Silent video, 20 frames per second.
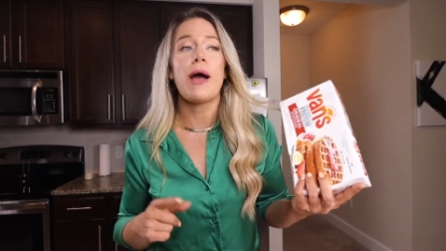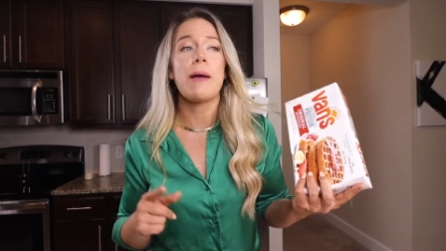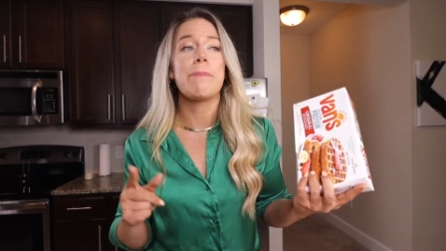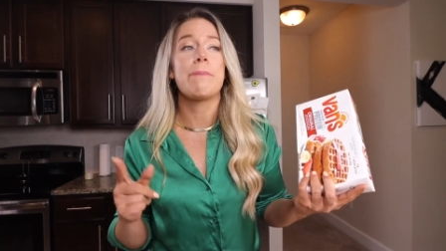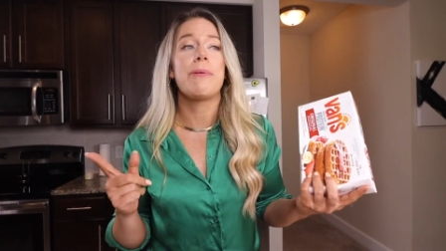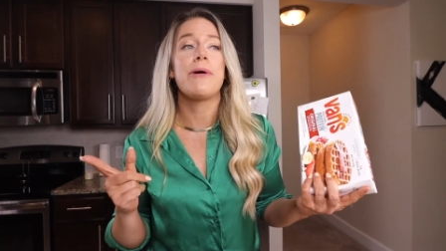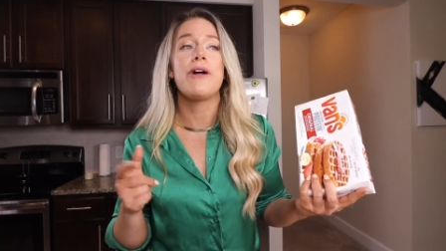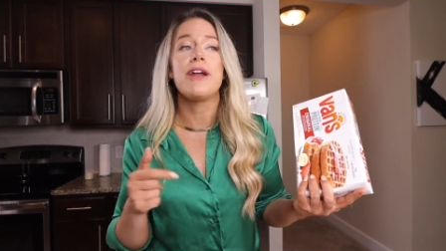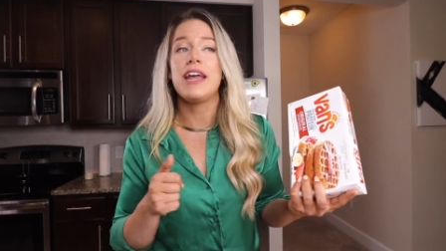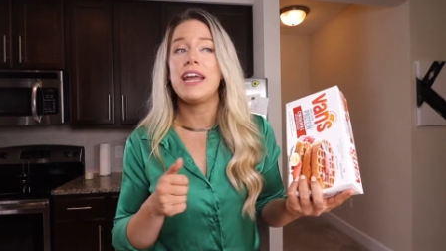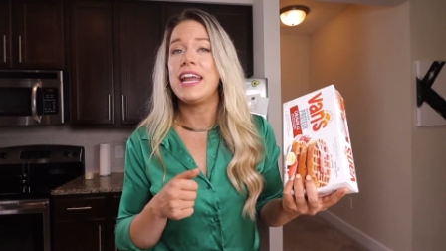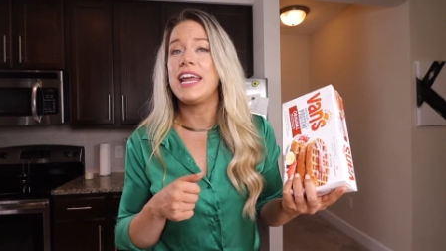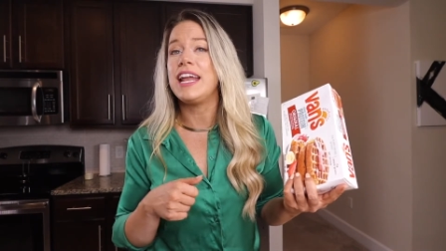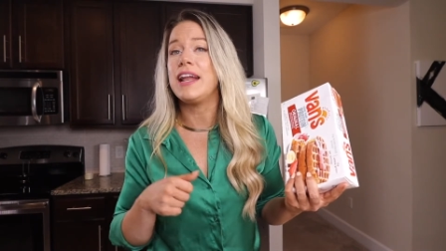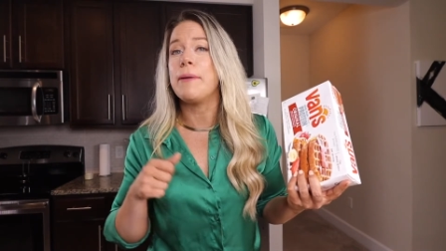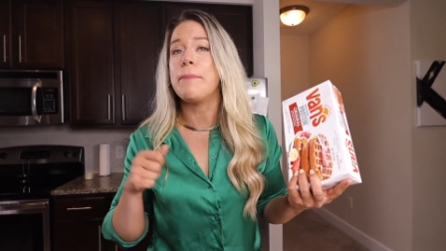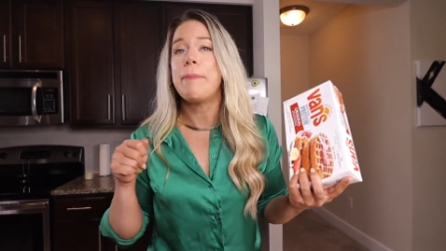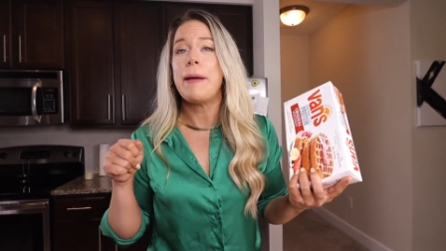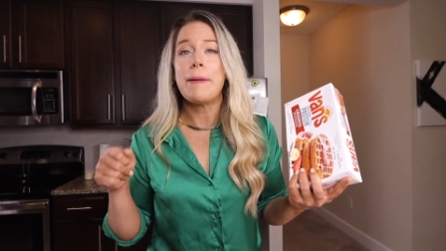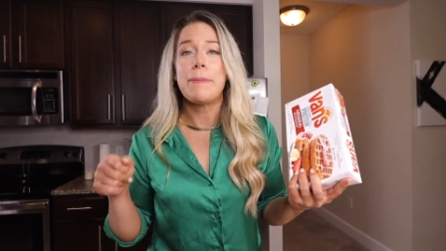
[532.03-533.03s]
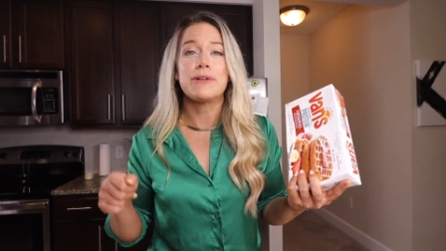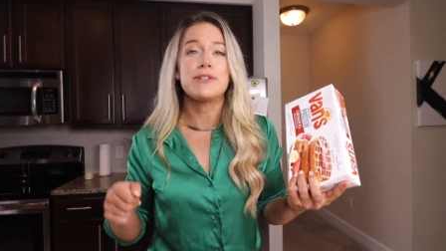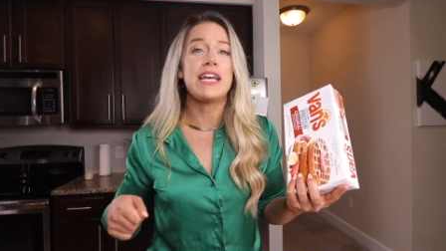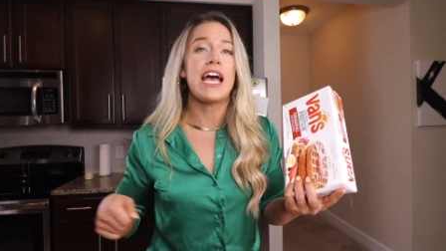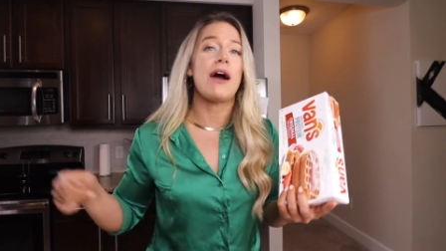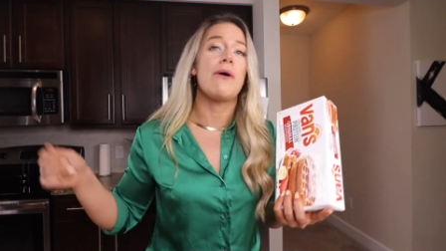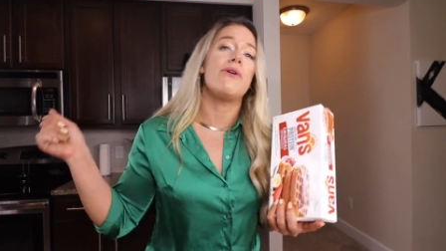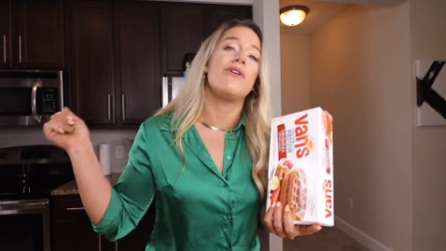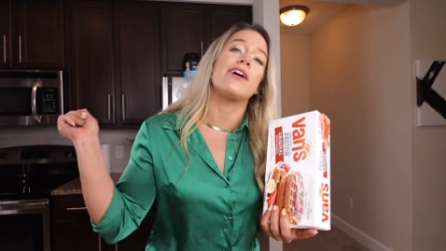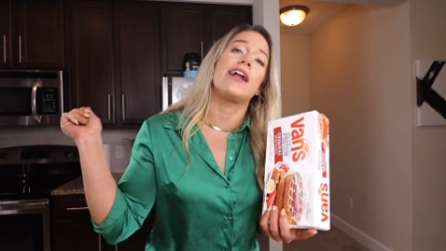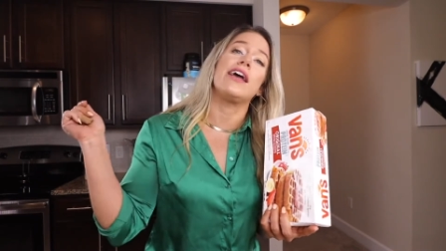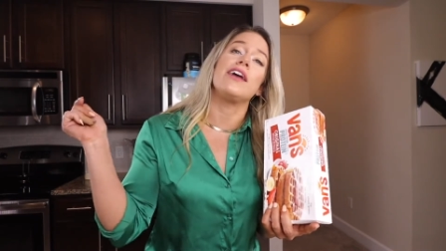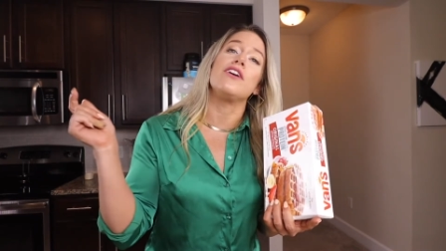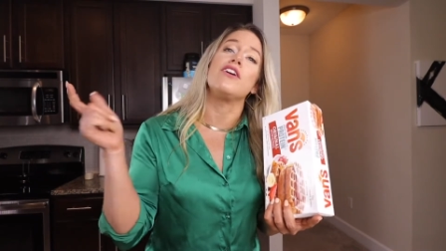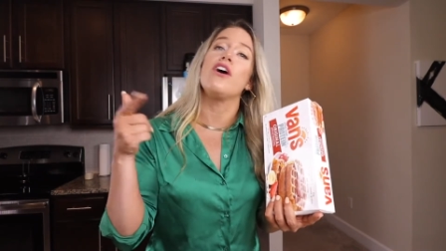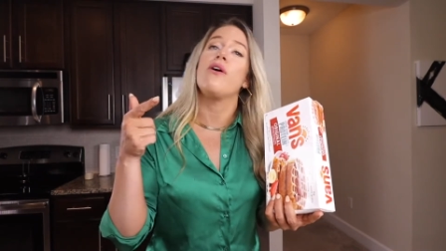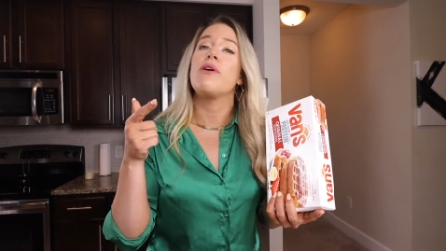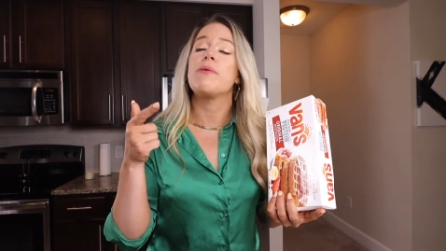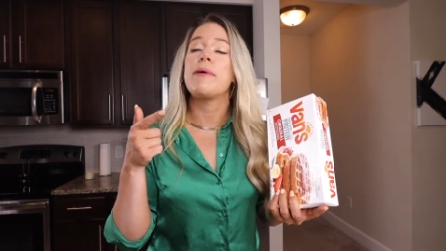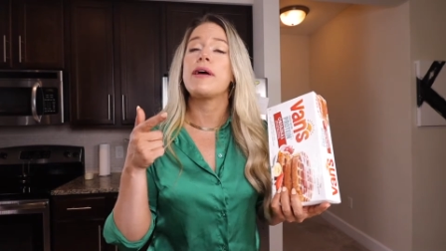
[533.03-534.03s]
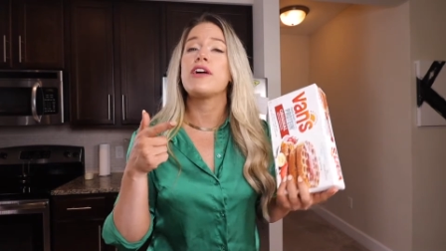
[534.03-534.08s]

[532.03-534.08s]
I put it in a paper towel and I go in